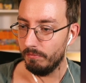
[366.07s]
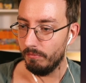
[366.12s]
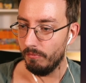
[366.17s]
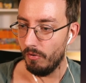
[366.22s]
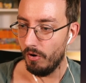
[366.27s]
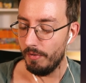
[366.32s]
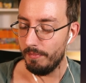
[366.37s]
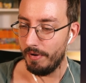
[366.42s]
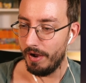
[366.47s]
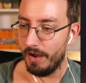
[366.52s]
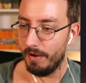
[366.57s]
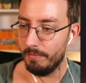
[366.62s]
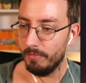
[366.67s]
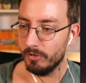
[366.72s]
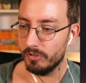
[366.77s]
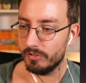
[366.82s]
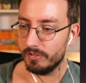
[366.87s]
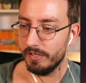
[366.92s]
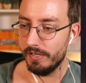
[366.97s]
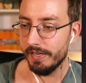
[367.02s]
More M R,
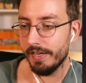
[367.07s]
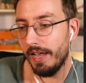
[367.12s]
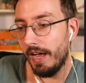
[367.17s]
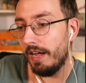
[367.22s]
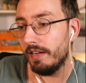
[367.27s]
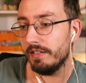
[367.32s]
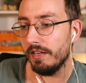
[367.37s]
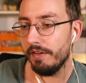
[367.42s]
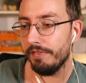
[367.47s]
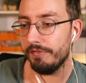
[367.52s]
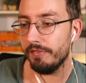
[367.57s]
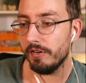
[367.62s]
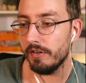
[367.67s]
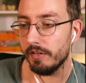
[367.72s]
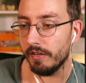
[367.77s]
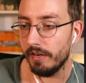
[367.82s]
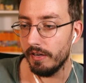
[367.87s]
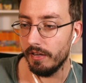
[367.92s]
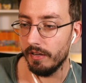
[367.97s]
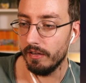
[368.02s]
more skill. Yeah,
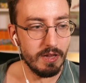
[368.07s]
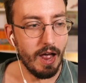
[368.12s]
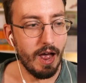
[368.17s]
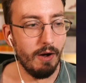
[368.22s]
definitely.